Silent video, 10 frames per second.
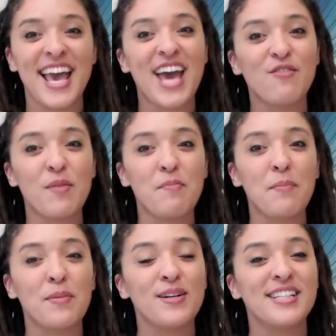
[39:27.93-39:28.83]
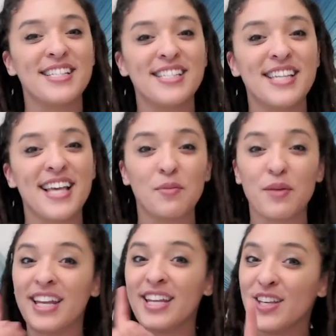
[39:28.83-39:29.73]
and remember to
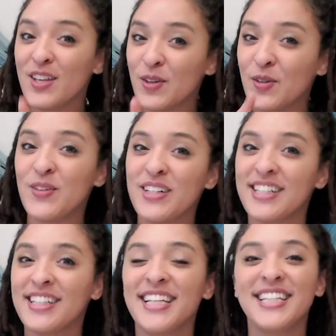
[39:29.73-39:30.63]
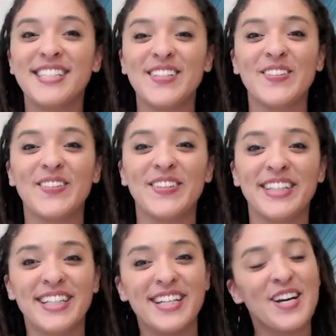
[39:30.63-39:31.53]
celebrate you
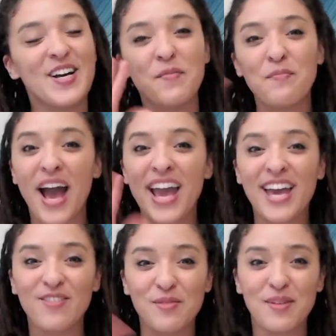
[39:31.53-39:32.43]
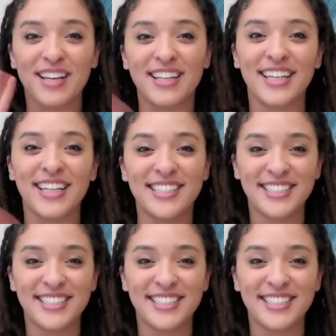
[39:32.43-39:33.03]
too. Bye, everybody.